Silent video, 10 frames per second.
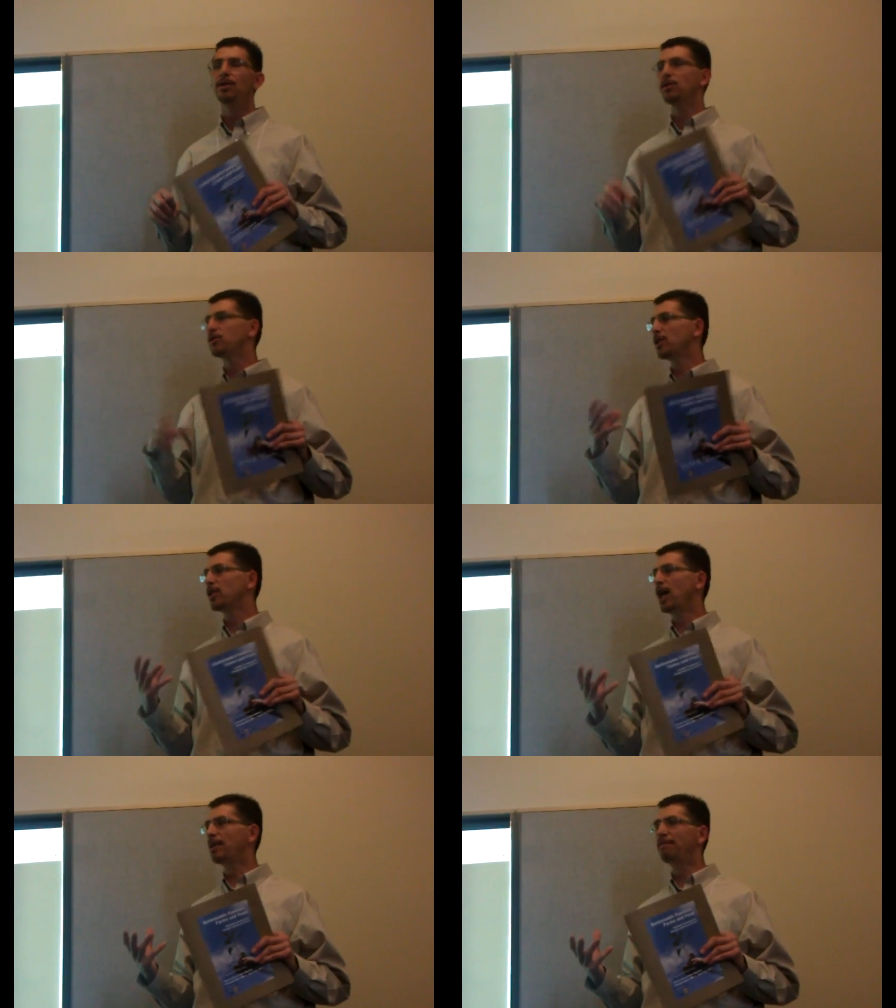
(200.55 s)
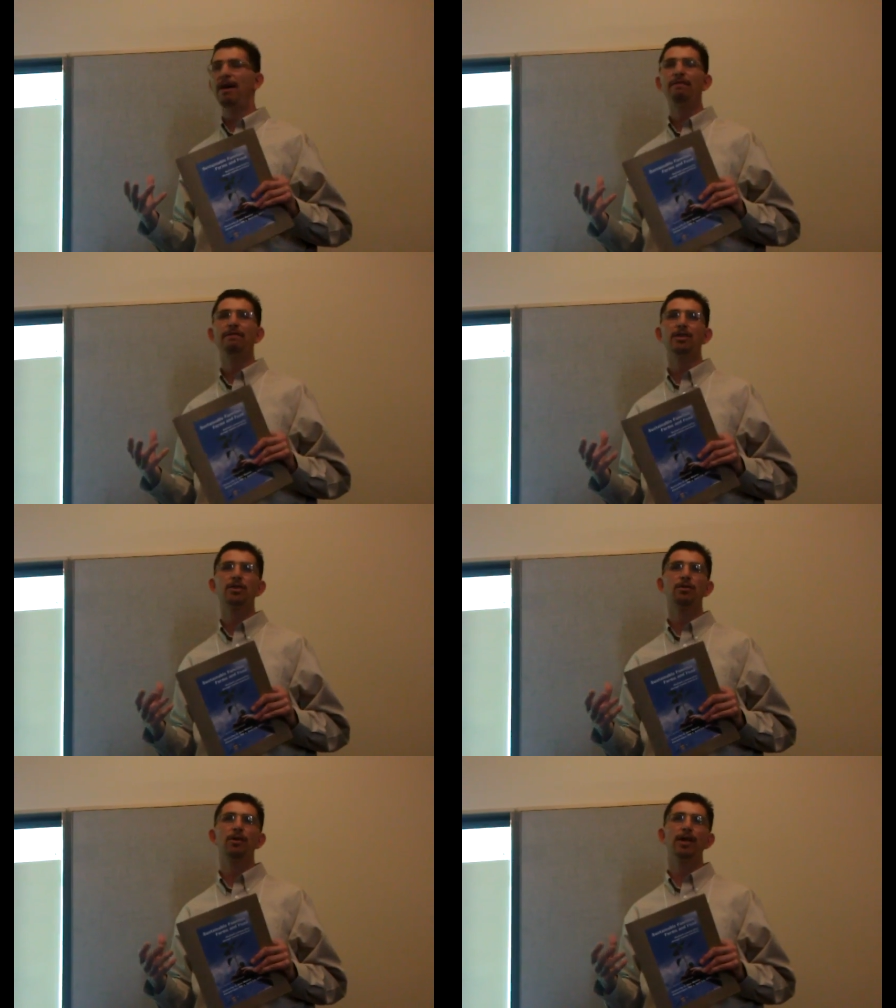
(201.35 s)
There's a lot of
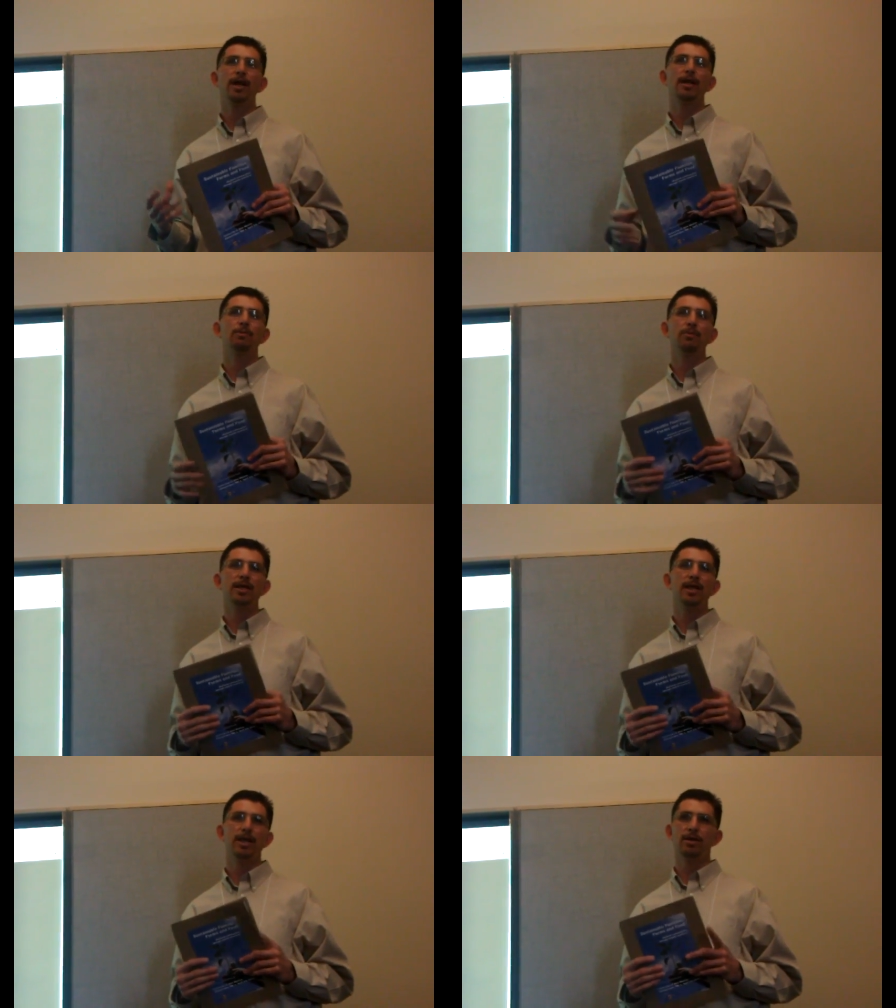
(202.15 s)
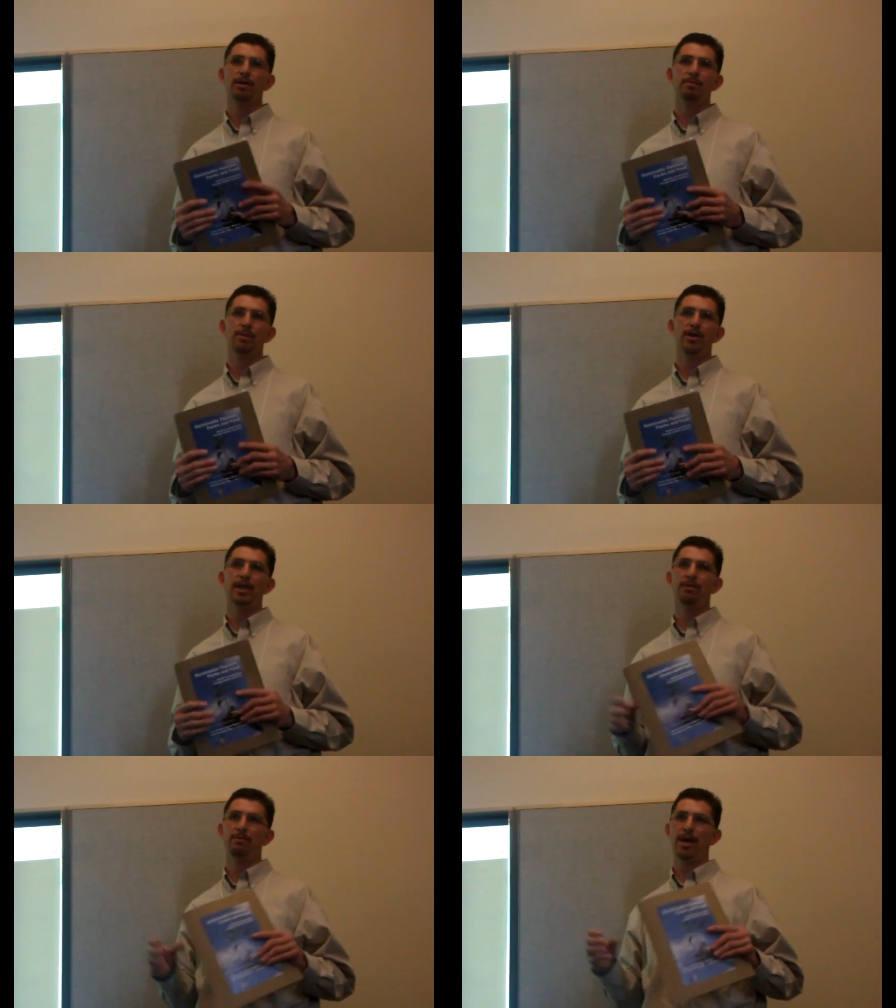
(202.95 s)
efforts going on within our
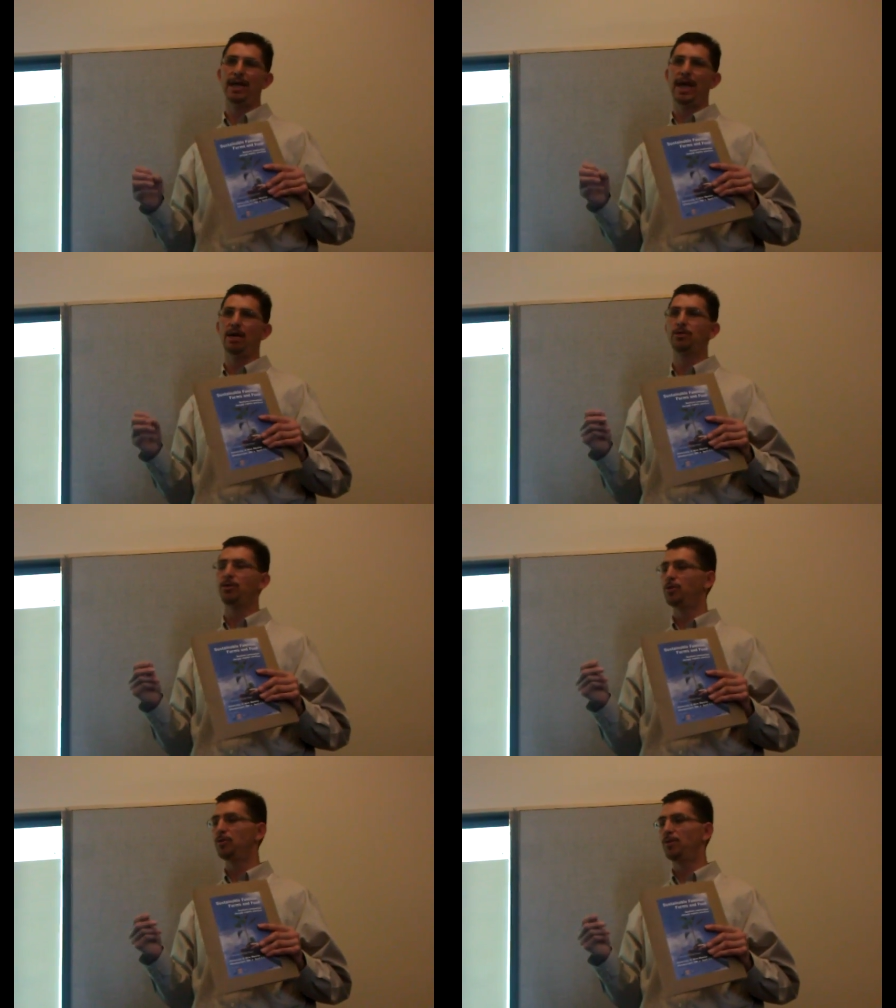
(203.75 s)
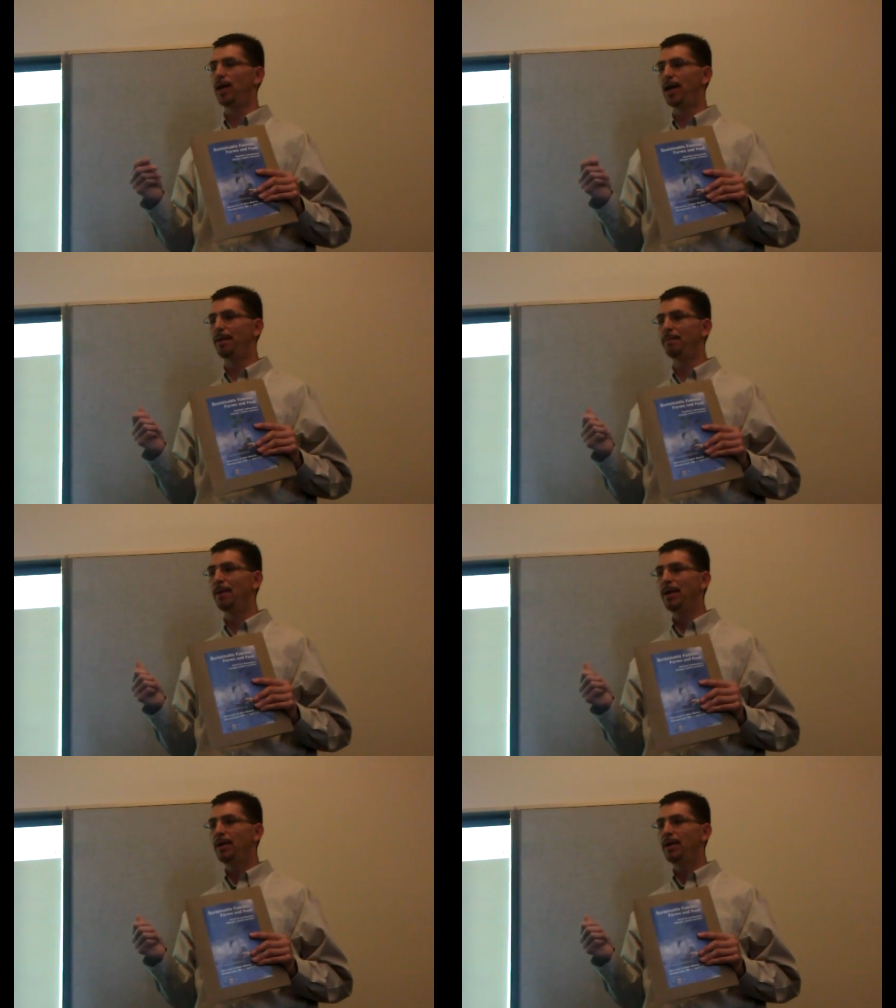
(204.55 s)
community right now to um,